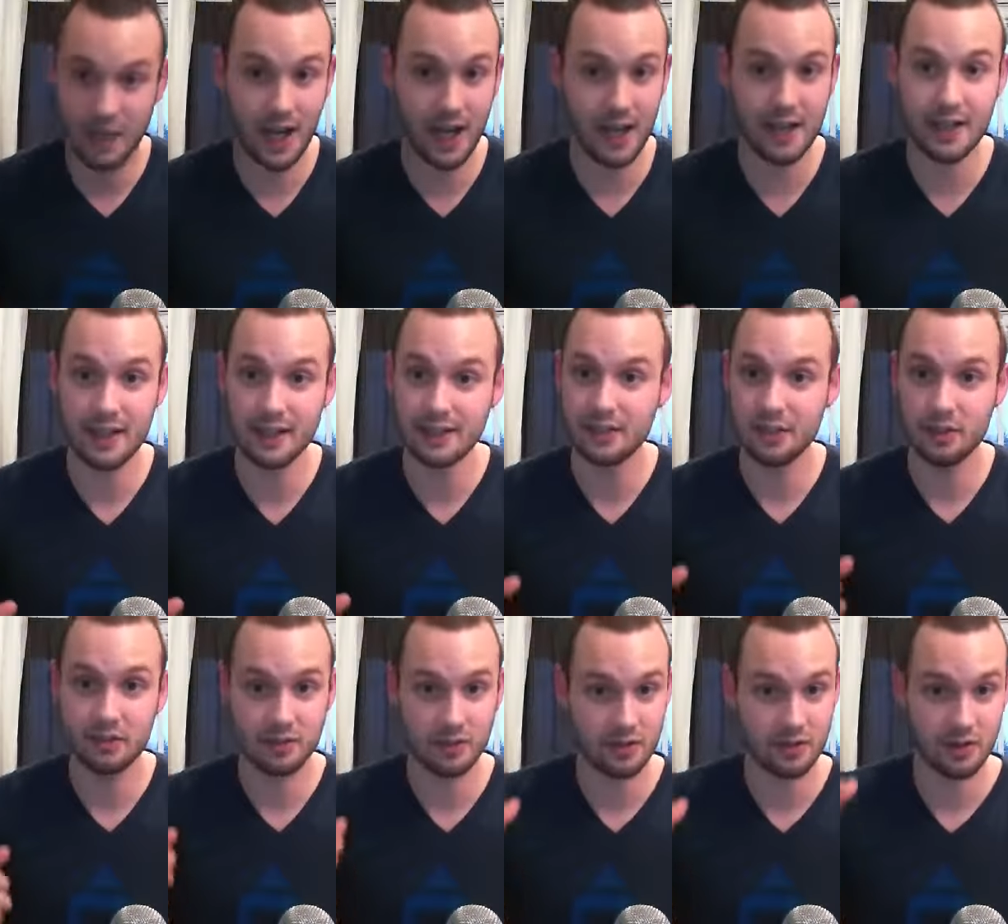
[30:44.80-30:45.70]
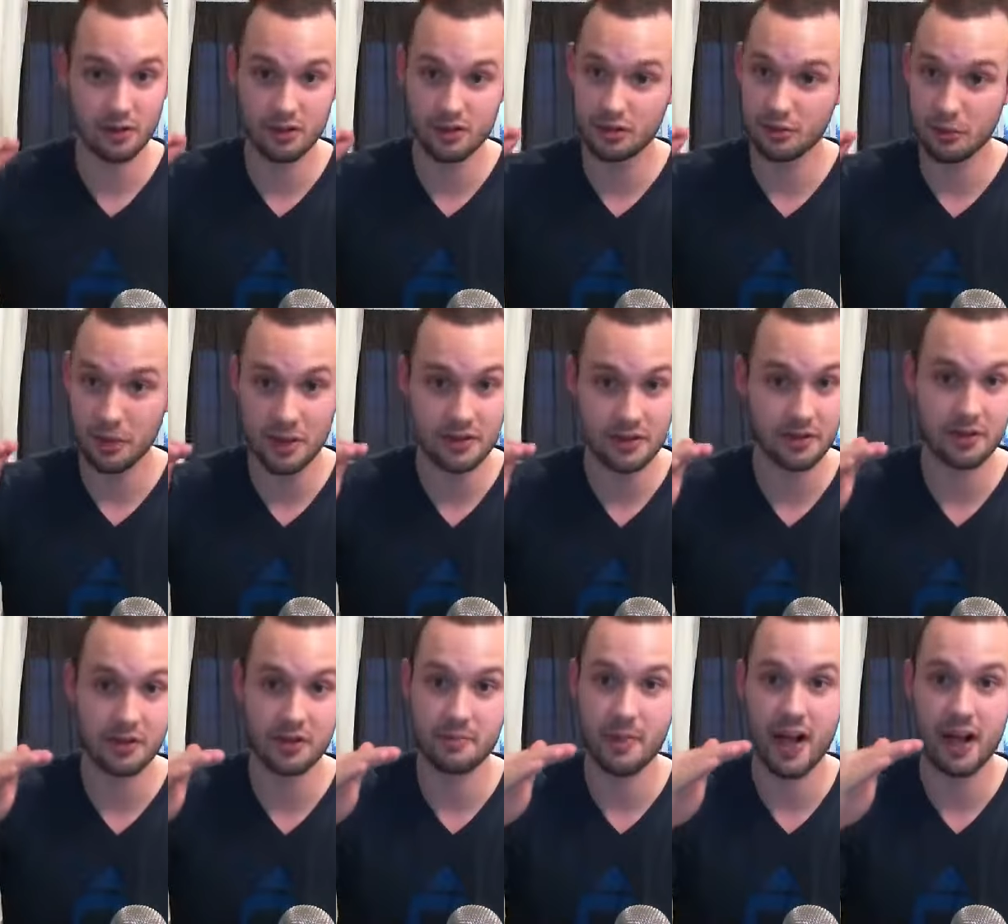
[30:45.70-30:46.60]
hit those
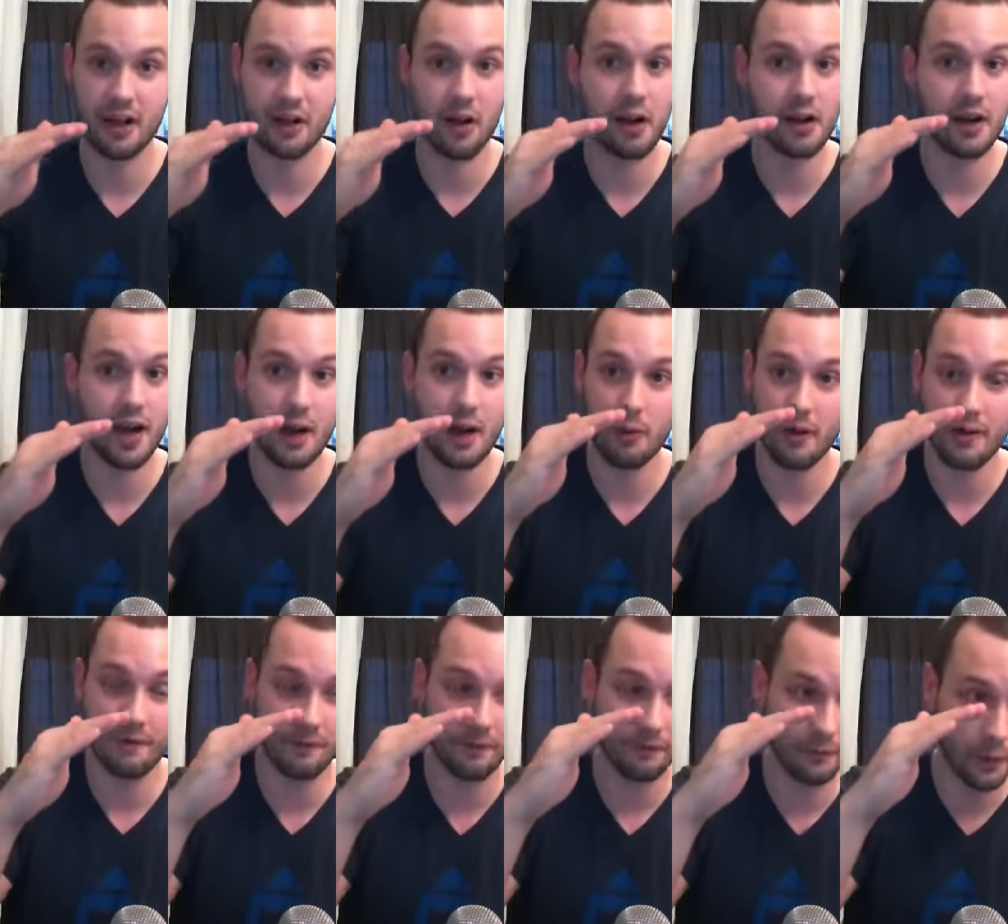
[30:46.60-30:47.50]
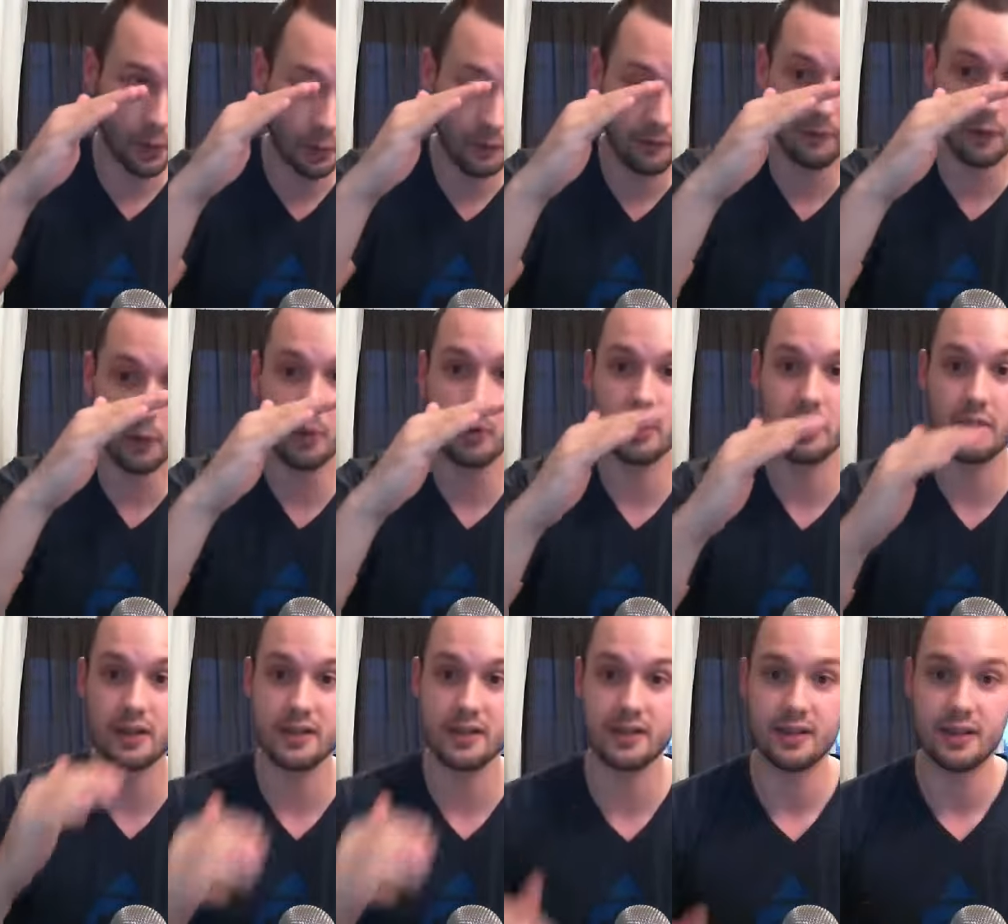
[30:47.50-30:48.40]
thrusters back on and I went full
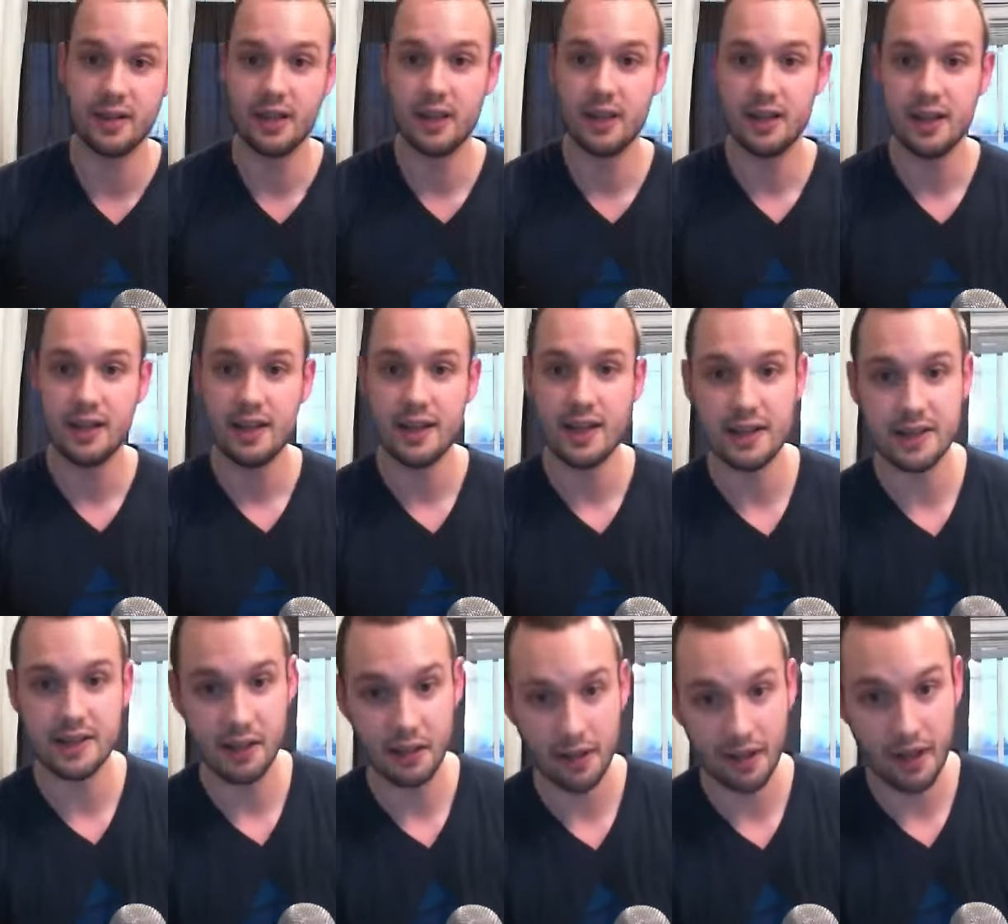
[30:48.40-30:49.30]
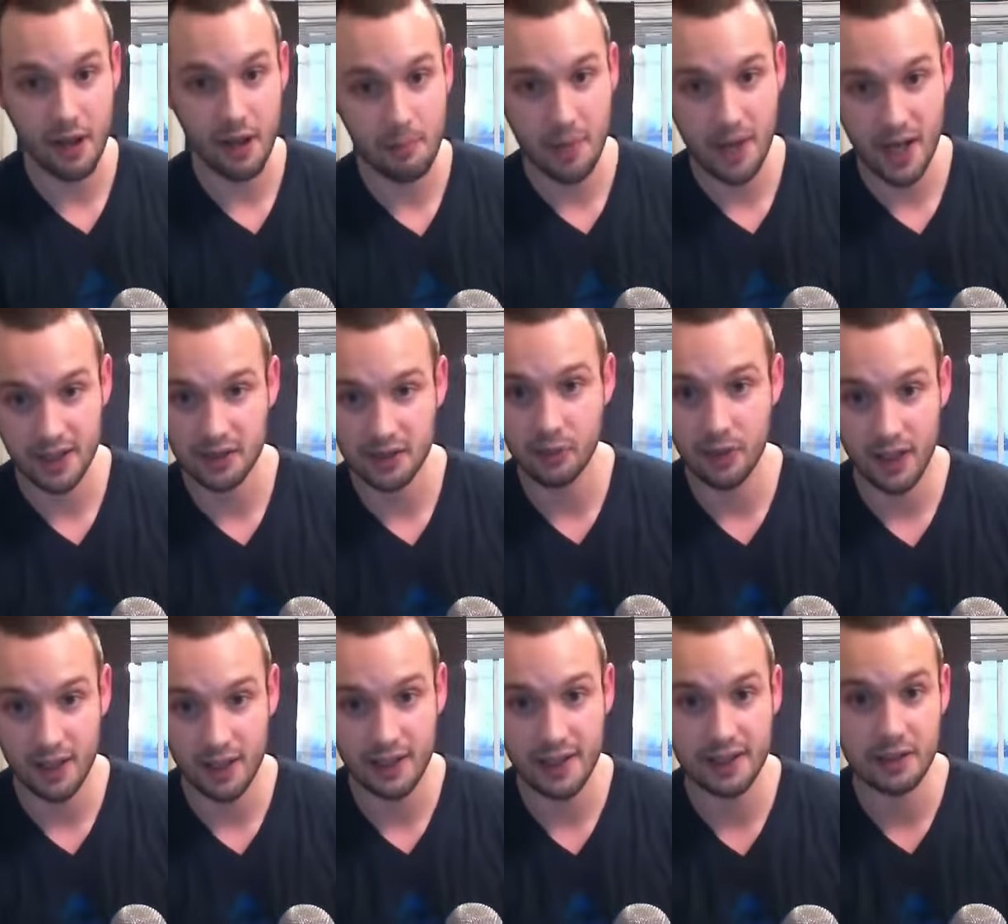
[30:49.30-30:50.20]
force until I got back to
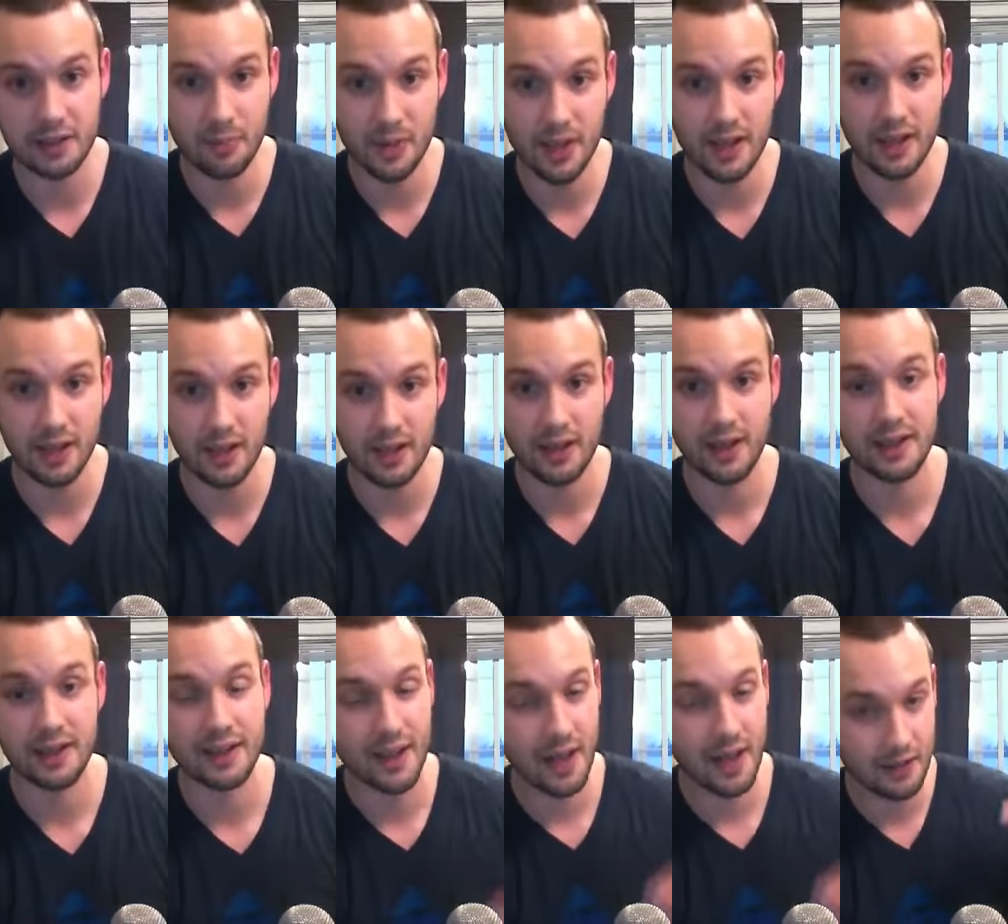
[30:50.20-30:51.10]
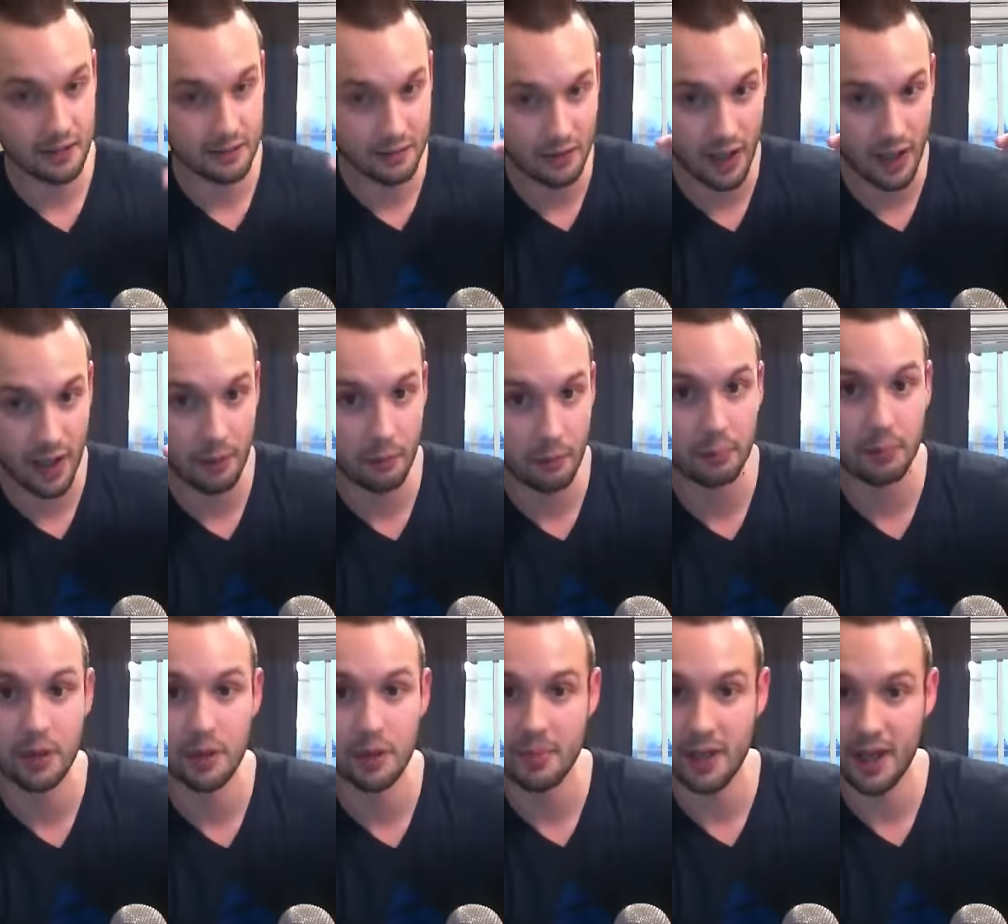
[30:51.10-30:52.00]
where I like to be. And then I
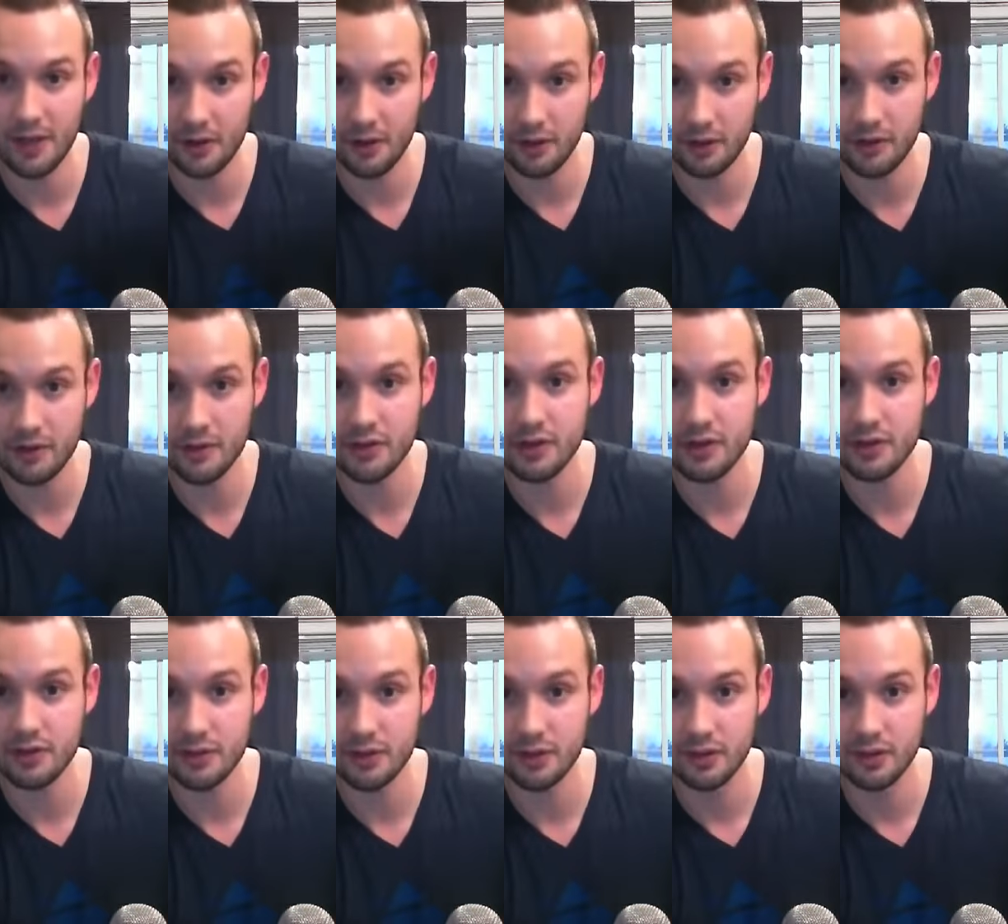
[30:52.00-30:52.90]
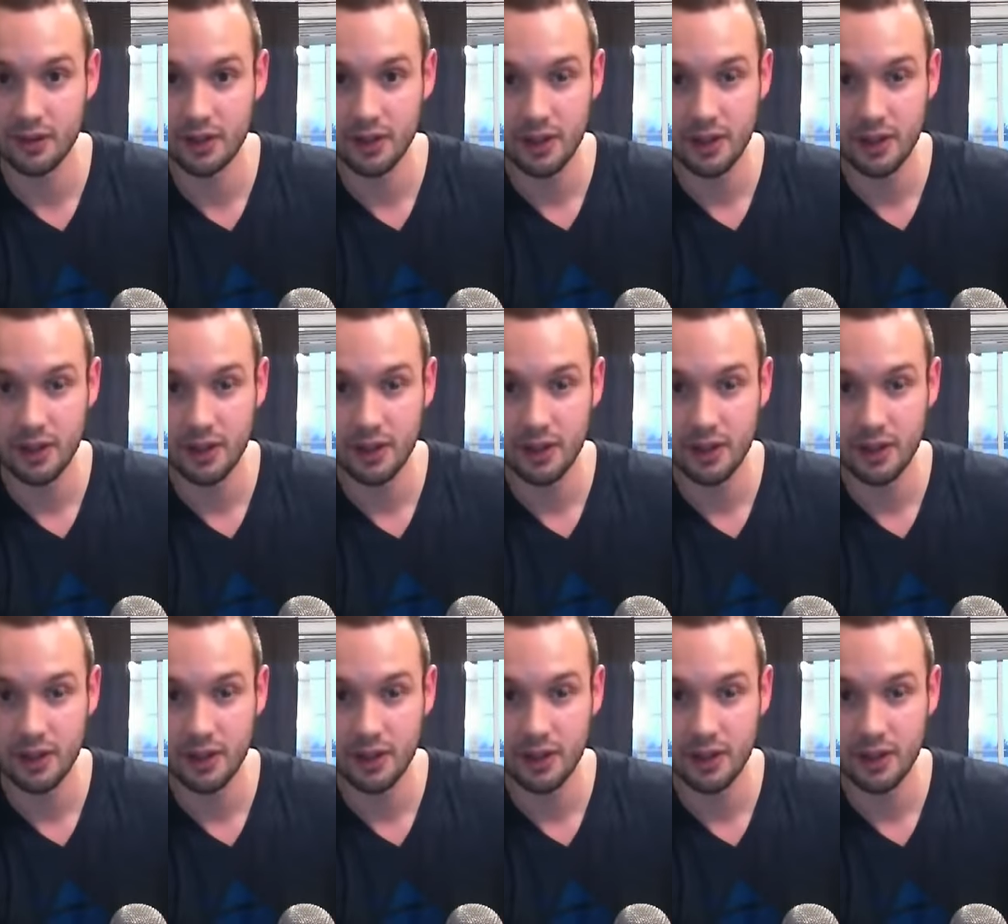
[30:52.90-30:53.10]
put it back on cruise control.